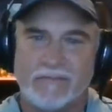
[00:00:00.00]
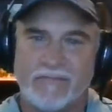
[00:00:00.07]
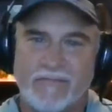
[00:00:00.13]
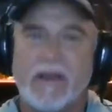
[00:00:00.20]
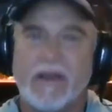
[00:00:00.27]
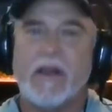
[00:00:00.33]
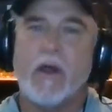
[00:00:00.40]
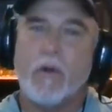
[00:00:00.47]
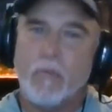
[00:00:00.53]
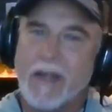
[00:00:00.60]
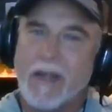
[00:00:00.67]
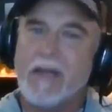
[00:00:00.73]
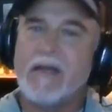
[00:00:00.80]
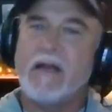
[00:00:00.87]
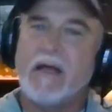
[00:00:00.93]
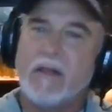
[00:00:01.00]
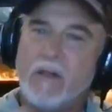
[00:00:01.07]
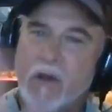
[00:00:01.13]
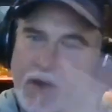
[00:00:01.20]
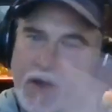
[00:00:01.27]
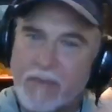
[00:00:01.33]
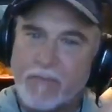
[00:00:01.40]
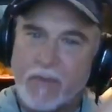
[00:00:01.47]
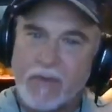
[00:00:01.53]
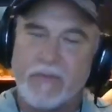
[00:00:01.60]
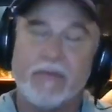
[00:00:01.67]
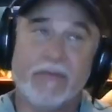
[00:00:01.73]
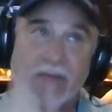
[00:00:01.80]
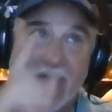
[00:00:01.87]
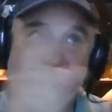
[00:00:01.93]
video ready to load up
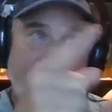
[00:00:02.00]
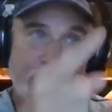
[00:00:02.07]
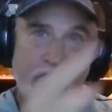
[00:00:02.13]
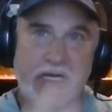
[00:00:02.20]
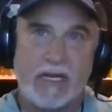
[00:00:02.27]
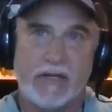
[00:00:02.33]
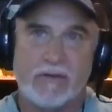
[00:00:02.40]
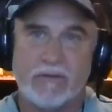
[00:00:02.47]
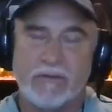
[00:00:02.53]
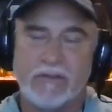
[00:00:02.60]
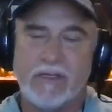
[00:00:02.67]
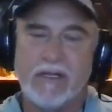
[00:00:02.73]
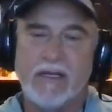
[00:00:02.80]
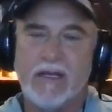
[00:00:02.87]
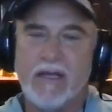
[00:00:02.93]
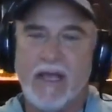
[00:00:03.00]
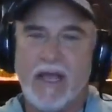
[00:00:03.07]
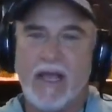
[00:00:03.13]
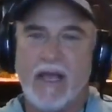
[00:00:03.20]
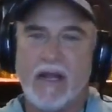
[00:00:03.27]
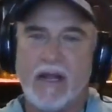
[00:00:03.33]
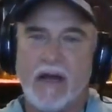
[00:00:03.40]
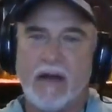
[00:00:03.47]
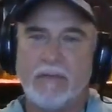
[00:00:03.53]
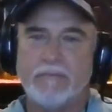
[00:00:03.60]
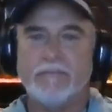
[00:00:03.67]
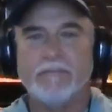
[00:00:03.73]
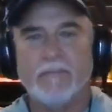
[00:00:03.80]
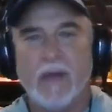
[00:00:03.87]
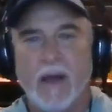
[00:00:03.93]
on that channel. And
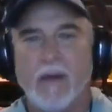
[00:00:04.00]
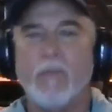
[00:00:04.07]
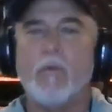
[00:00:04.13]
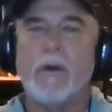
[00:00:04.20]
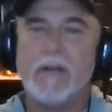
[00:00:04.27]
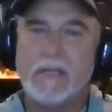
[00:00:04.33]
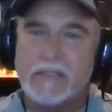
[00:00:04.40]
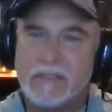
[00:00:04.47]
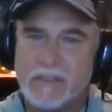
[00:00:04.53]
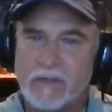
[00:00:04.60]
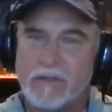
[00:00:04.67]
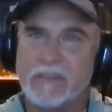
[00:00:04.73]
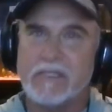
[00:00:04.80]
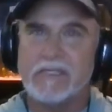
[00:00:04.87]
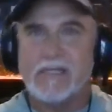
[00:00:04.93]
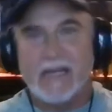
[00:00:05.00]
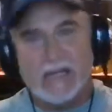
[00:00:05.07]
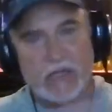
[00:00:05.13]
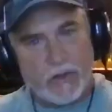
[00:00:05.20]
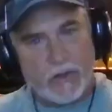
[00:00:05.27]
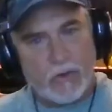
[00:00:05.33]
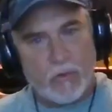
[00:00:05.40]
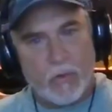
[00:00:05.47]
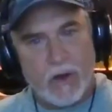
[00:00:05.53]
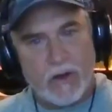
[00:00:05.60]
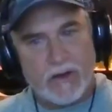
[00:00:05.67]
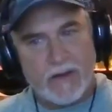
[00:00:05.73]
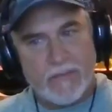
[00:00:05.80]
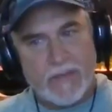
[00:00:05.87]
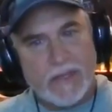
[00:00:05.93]
I want to do just like a little
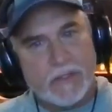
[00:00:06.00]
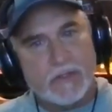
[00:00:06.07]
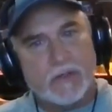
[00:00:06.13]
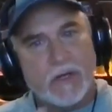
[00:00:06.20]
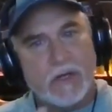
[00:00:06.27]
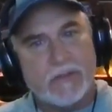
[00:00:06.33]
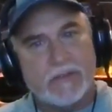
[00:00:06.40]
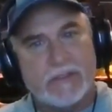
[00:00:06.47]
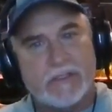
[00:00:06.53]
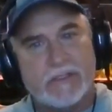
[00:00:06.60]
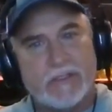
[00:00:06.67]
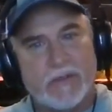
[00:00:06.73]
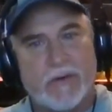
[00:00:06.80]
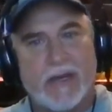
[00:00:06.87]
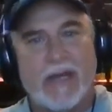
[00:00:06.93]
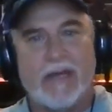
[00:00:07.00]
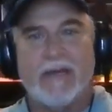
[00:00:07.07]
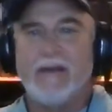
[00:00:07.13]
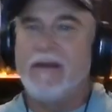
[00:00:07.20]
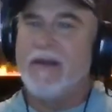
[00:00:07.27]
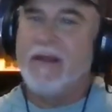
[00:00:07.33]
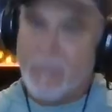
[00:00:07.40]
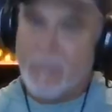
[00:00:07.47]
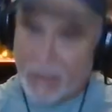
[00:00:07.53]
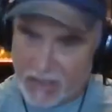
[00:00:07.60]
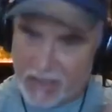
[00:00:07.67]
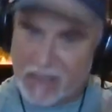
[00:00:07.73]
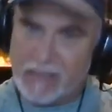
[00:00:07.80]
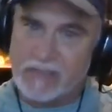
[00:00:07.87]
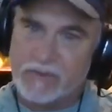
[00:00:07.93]
welcome intro to it,
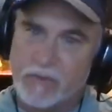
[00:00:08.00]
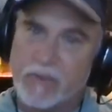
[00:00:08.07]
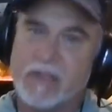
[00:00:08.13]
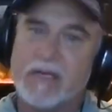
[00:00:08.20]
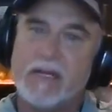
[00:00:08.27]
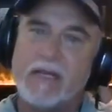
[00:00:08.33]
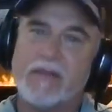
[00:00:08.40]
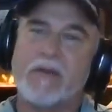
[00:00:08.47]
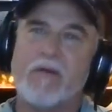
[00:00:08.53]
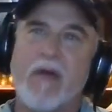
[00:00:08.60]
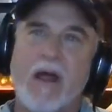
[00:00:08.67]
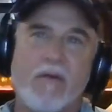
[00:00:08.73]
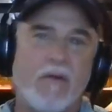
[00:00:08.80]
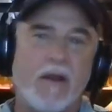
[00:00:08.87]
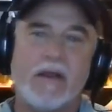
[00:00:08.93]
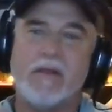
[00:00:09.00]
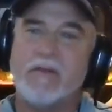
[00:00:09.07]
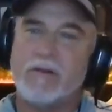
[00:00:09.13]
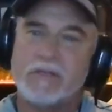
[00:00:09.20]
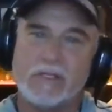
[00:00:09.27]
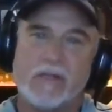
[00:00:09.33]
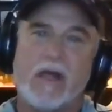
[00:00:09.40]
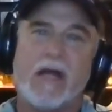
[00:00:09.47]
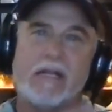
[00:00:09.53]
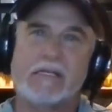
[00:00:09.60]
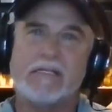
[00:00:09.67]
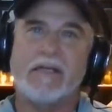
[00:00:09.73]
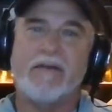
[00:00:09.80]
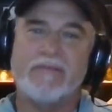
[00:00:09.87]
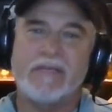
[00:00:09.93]
because we're going to hit the ground running. There's a lot
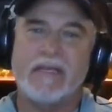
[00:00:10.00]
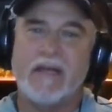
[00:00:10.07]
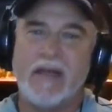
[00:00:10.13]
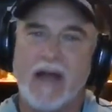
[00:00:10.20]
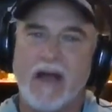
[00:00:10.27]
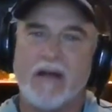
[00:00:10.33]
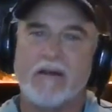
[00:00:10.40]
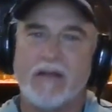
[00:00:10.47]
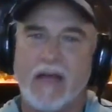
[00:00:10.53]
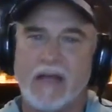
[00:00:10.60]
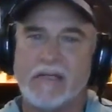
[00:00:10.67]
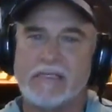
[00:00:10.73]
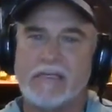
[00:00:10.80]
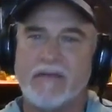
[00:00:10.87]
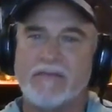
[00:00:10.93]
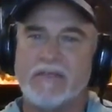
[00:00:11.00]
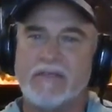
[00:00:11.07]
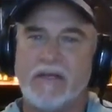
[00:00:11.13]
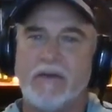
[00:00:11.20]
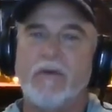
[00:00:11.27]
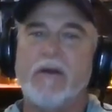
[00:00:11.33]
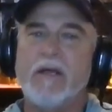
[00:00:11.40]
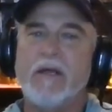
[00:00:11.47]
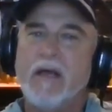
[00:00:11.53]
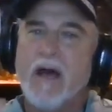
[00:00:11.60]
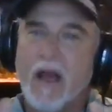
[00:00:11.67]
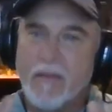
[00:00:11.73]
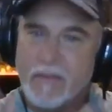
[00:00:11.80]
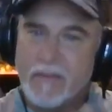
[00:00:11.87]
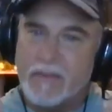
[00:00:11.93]
of stuff to get out, a lot of stuff to do.
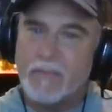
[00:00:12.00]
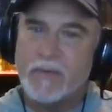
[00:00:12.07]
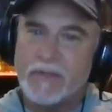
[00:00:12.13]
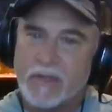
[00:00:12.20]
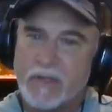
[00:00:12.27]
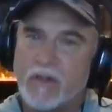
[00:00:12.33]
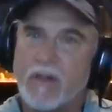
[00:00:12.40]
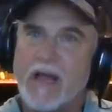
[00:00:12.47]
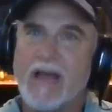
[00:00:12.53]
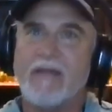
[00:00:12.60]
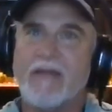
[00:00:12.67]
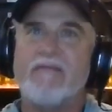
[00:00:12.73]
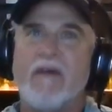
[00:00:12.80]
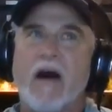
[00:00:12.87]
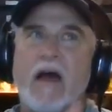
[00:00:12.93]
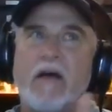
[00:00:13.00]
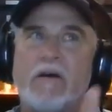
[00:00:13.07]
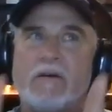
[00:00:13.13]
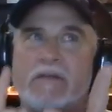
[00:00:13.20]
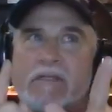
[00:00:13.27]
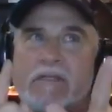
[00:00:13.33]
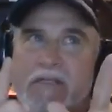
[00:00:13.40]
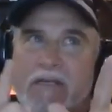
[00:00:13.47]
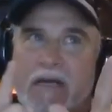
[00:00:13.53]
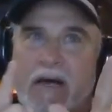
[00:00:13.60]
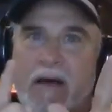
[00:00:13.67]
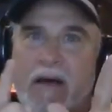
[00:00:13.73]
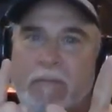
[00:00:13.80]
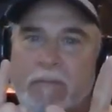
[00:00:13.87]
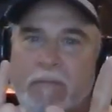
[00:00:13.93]
I'm going to put the Kleck files
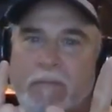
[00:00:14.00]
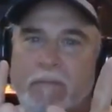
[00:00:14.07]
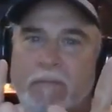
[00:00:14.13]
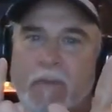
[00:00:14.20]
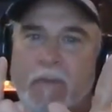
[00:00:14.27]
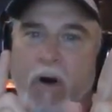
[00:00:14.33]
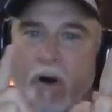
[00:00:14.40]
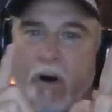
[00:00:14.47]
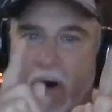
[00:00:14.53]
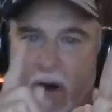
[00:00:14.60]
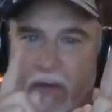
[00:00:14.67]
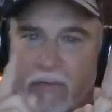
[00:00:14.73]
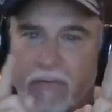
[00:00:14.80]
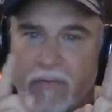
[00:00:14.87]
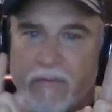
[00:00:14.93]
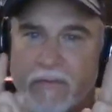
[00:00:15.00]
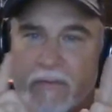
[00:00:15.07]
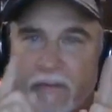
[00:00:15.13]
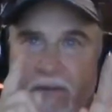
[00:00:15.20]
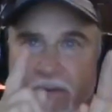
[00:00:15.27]
on